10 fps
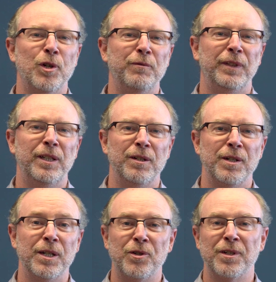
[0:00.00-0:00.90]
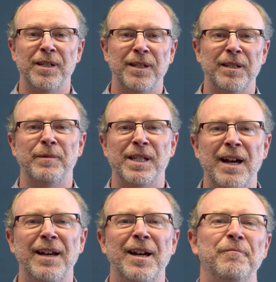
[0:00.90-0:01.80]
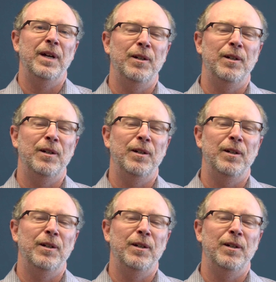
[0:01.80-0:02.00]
Hopefully you're as interested in them as I am.